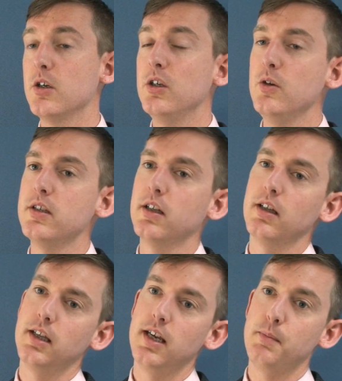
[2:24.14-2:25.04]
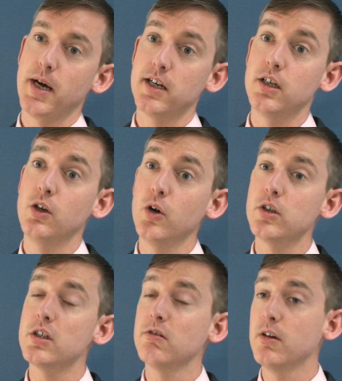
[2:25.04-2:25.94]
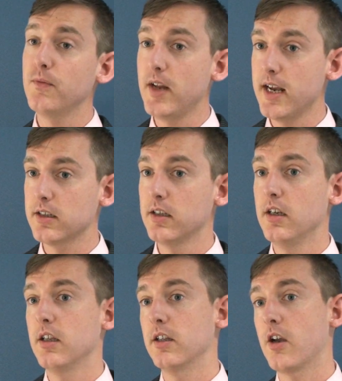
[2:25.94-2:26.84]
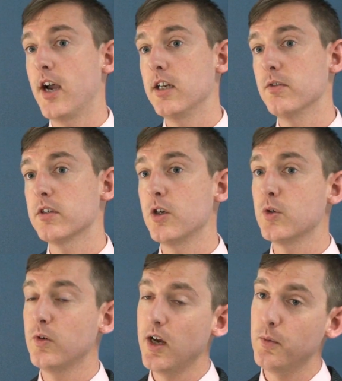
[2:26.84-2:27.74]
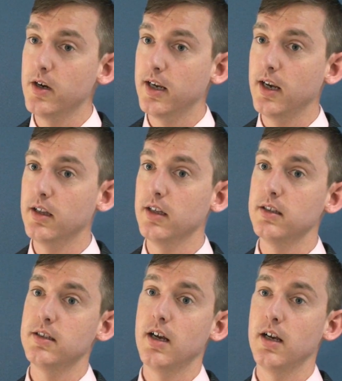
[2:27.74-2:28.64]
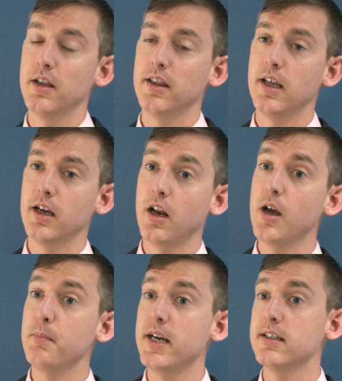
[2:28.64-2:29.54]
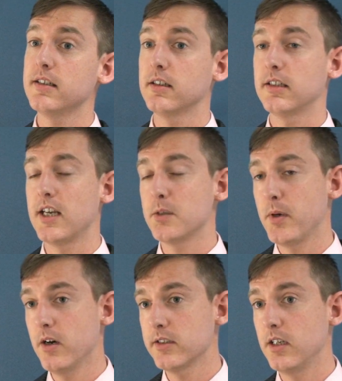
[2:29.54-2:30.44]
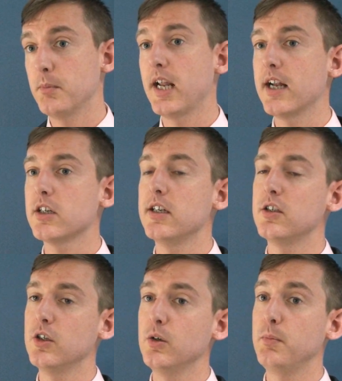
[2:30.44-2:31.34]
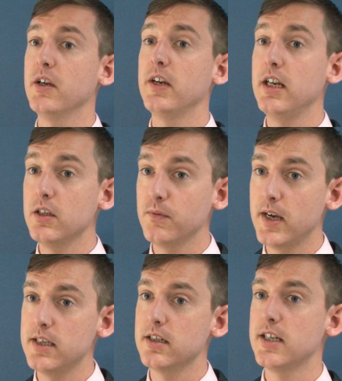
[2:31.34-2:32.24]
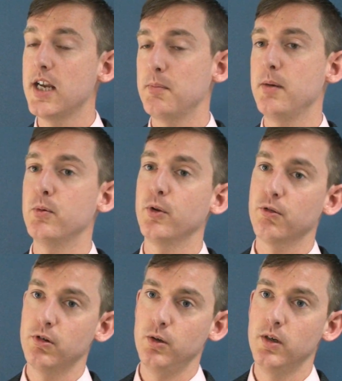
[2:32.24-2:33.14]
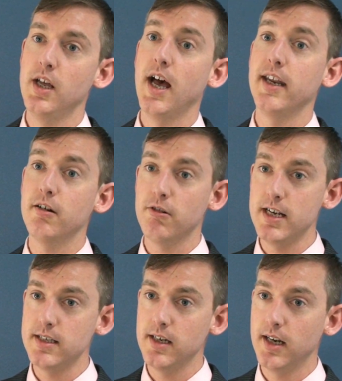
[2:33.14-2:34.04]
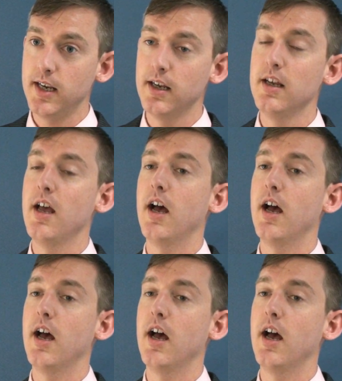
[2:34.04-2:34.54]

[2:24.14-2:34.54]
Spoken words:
So using the packaging not just to reflect the kind of social networking that their client base takes part in, but actually to be an interface to take people through. And increasingly,